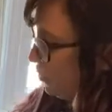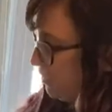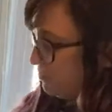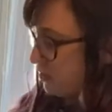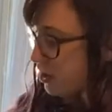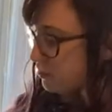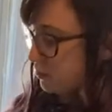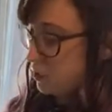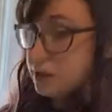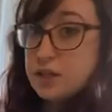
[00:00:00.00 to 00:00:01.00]
It went from
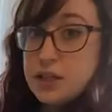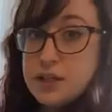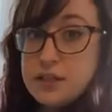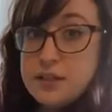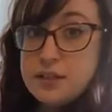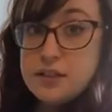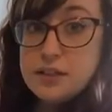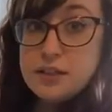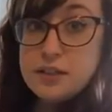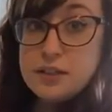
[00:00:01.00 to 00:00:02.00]

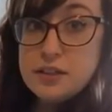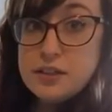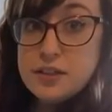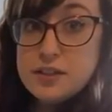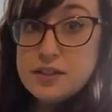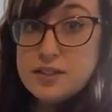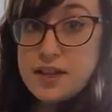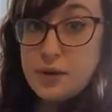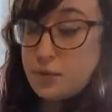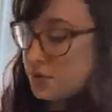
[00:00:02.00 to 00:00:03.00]
here to
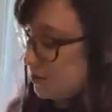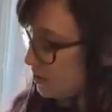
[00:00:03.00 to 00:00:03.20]
down where the